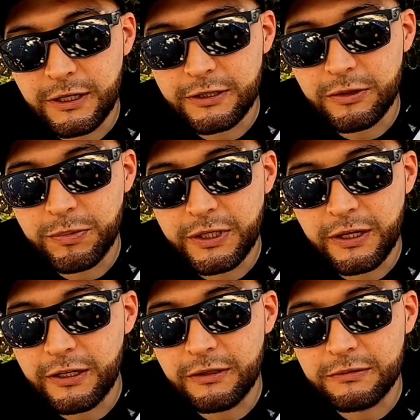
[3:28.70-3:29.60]
at the
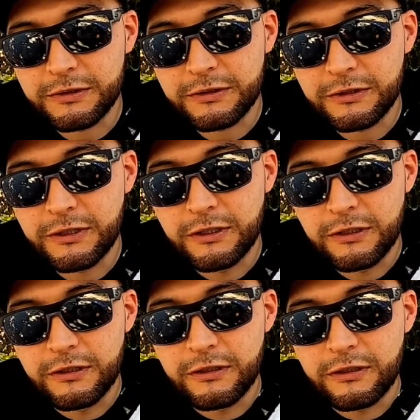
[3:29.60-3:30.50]
beginning
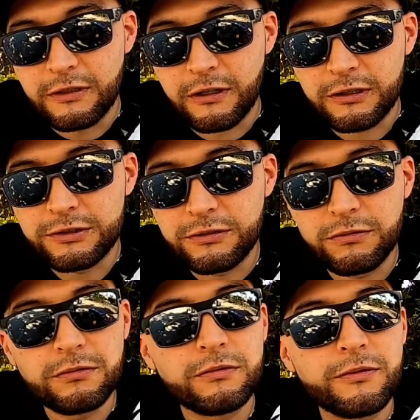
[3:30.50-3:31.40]

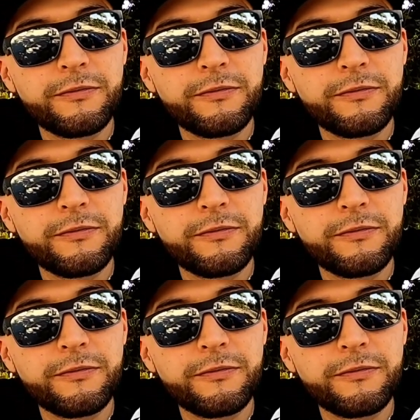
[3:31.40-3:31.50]
also